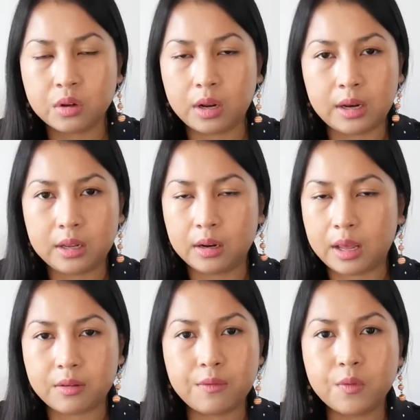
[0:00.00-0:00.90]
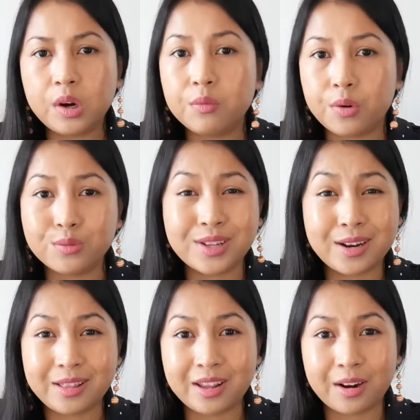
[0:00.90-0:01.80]
Like if you want to roast
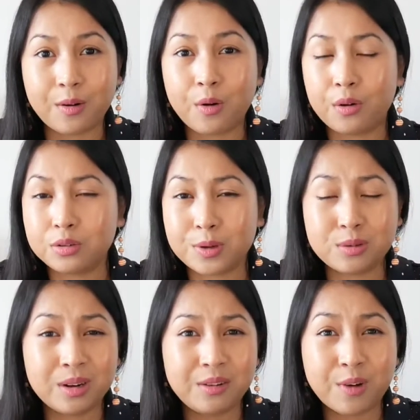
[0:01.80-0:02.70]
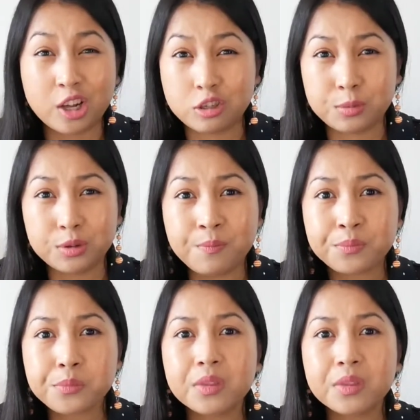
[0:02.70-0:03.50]
anything at all, especially vegetable,